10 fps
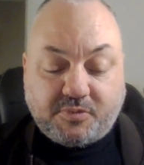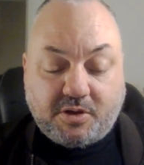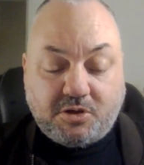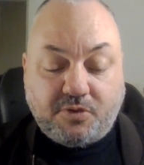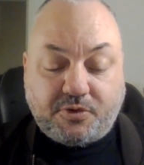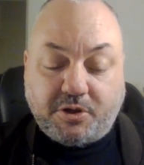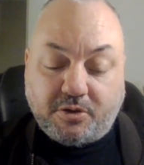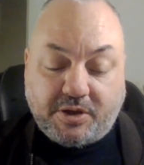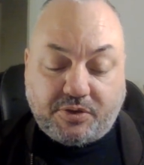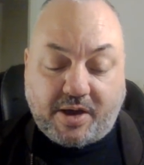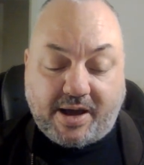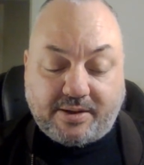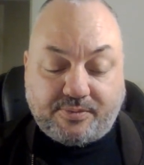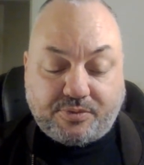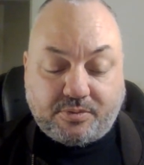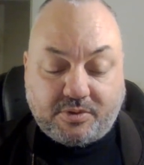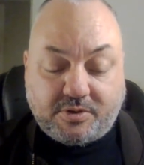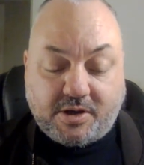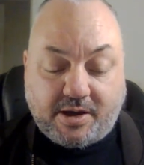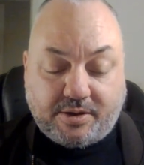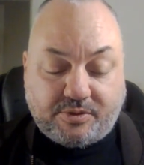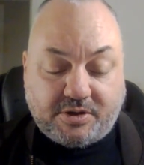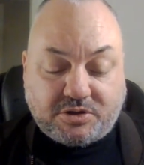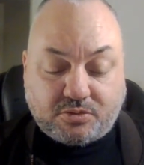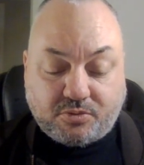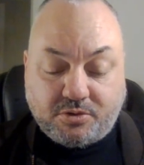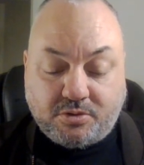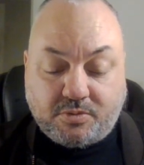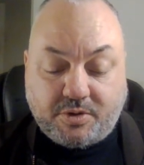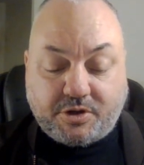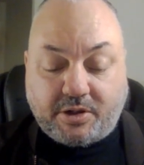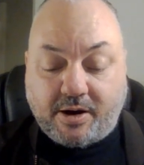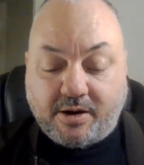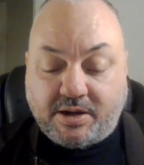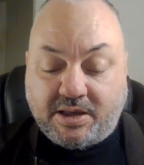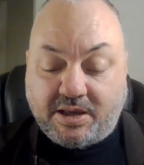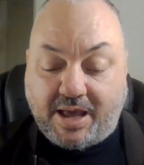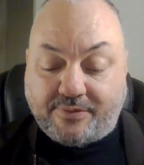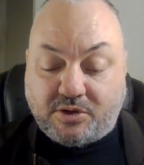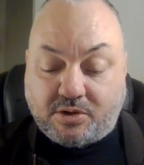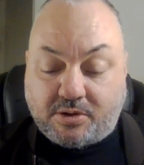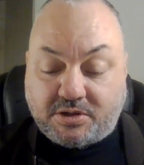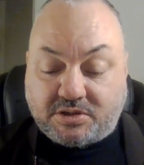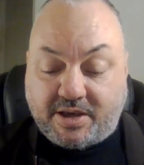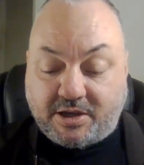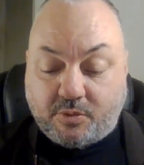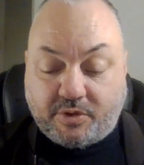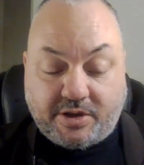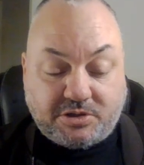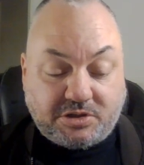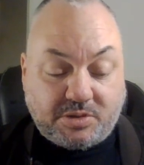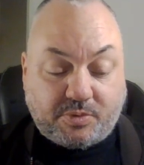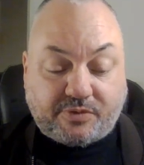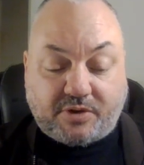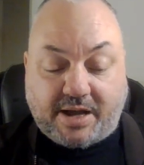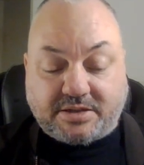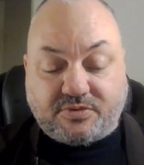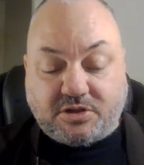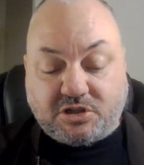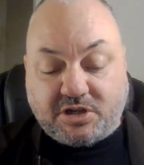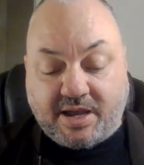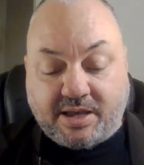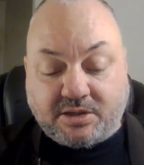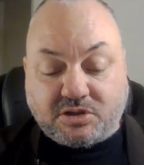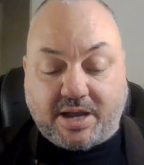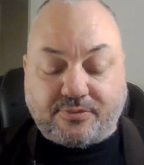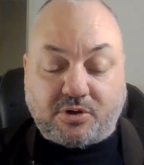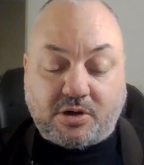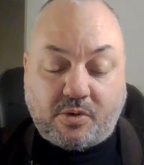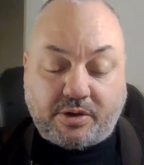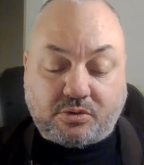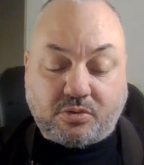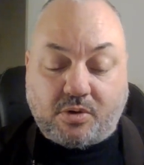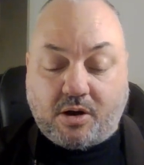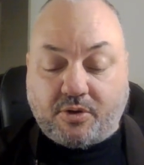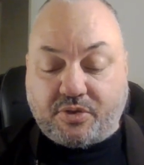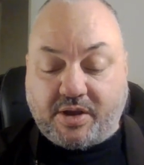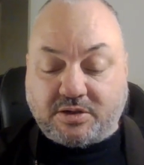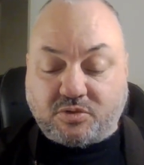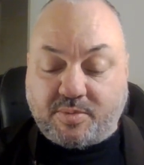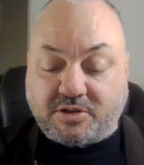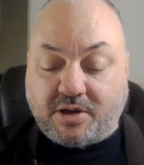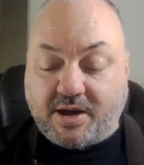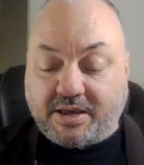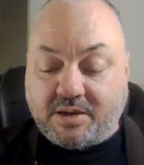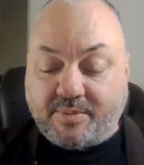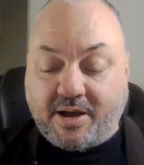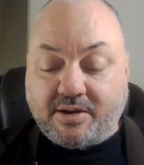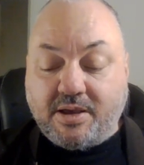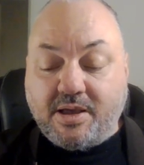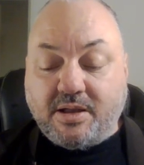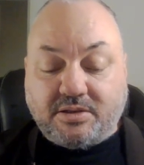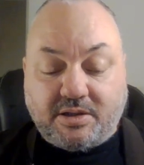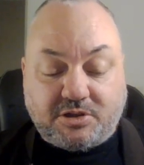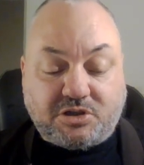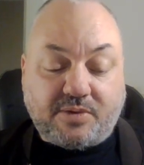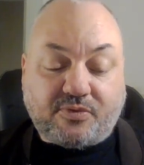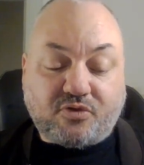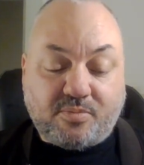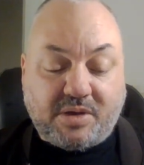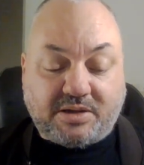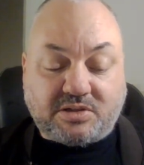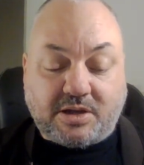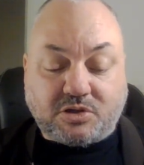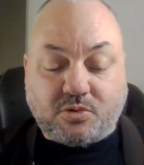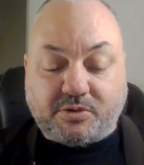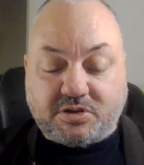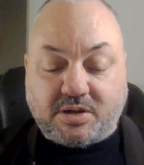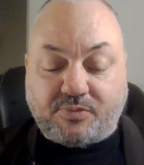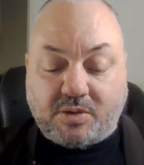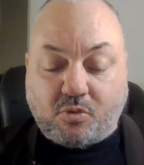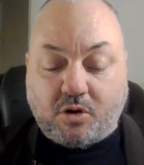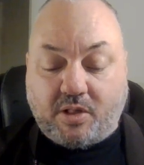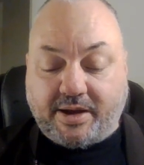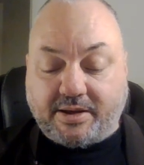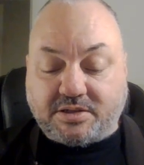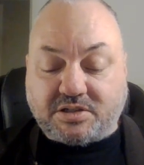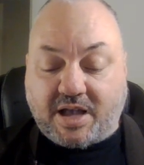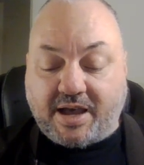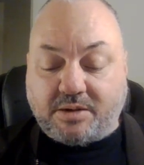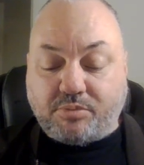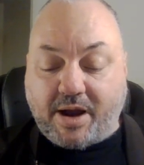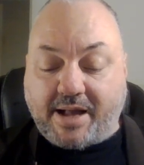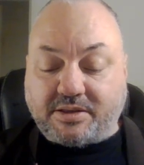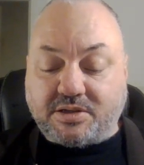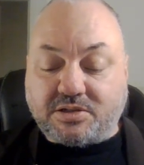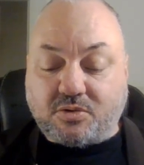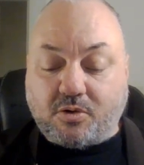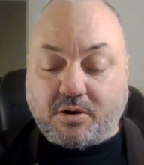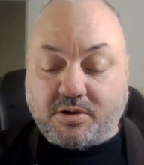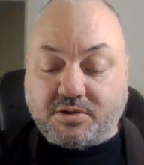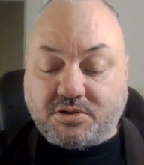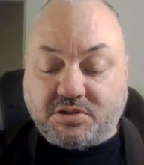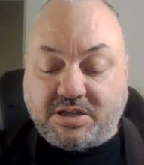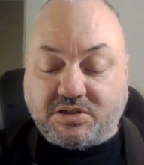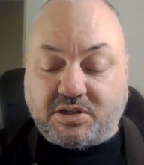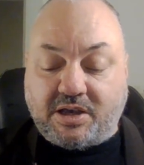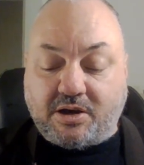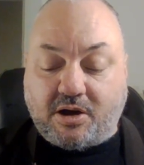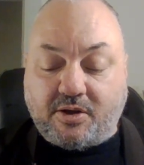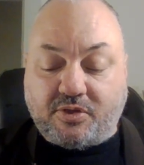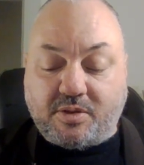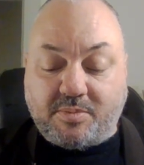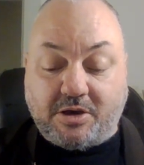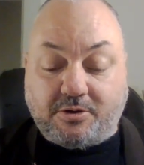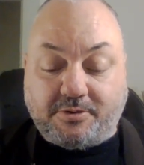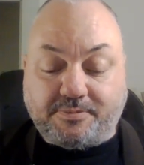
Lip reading: You've clearly thought this through with clarity. Have you noticed that your relationship with philosophy changed after going through all the things we've been talking about? Did it shift from being central to something more like a side practice or seasoning on the meal?